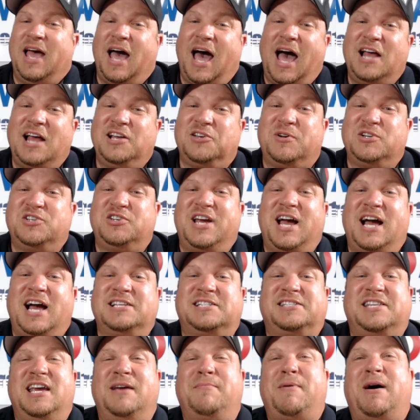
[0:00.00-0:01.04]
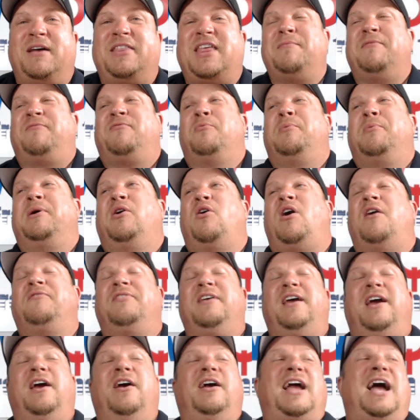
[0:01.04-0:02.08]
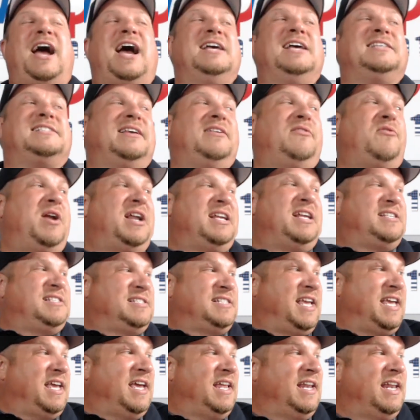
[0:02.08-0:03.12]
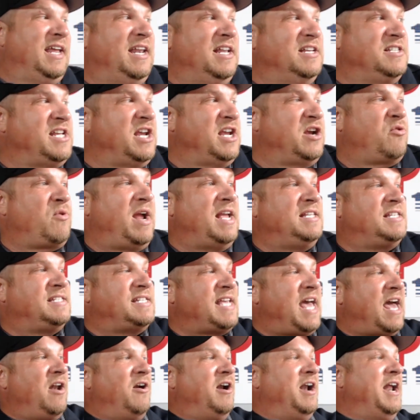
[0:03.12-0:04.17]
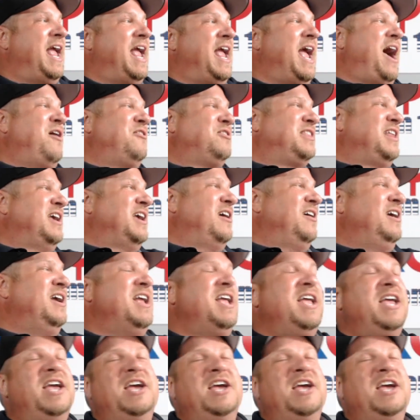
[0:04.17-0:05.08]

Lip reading: I just want you guys to think about that before we go off the air, guys. Once again, it is a great Saturday out there.